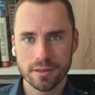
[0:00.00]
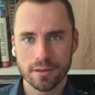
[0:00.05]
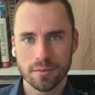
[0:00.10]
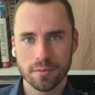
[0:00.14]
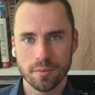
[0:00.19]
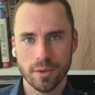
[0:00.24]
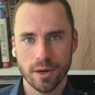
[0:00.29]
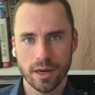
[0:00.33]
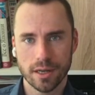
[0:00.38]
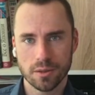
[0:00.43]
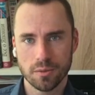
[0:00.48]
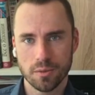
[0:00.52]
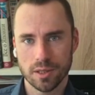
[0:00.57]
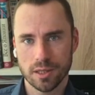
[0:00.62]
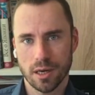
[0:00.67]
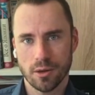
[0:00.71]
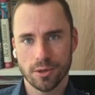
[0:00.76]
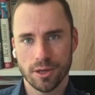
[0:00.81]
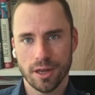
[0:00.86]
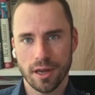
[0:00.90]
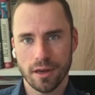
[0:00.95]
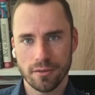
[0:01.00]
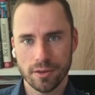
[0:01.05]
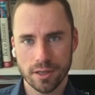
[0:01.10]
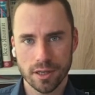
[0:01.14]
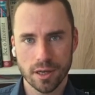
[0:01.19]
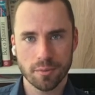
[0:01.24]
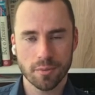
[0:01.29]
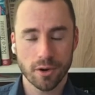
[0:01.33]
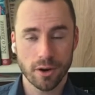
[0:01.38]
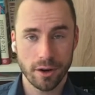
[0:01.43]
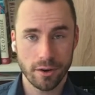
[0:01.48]
but without having a
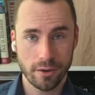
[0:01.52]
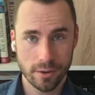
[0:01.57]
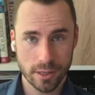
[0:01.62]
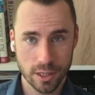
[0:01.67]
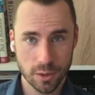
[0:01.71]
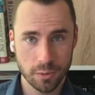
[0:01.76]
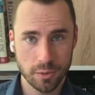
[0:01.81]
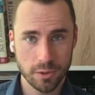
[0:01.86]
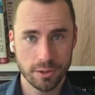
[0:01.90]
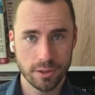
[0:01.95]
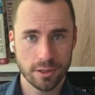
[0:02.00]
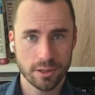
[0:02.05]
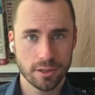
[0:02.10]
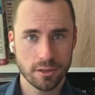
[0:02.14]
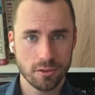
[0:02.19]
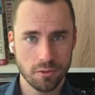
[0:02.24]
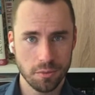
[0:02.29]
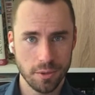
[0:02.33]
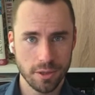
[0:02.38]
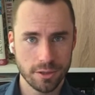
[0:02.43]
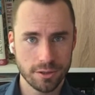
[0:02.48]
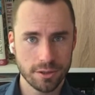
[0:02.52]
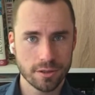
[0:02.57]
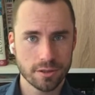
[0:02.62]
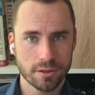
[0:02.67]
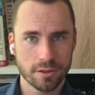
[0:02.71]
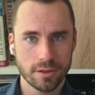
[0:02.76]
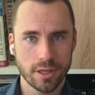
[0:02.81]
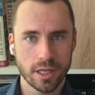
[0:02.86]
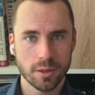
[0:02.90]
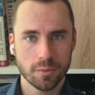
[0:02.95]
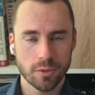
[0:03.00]
prior experience of building
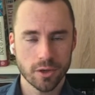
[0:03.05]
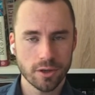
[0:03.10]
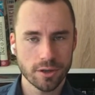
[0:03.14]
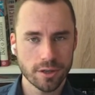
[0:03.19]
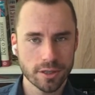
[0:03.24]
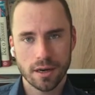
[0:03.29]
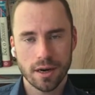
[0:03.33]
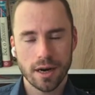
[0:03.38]
online products,